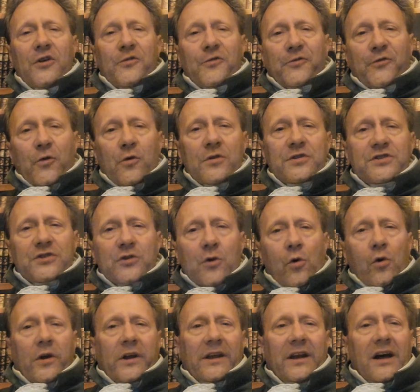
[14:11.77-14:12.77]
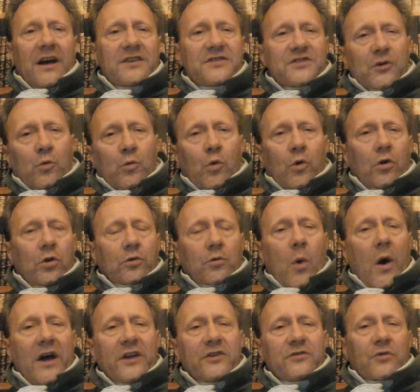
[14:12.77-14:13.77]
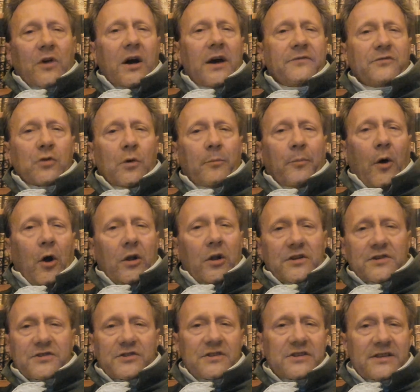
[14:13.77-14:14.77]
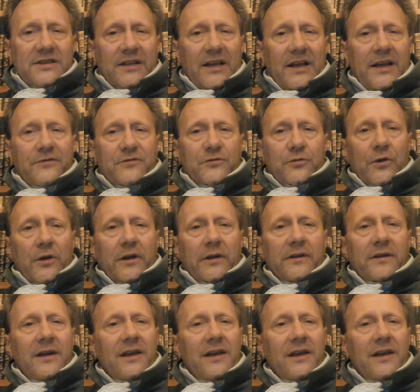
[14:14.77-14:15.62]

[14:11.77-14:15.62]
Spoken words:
first organized the worldwide drive to abolish the slave trade,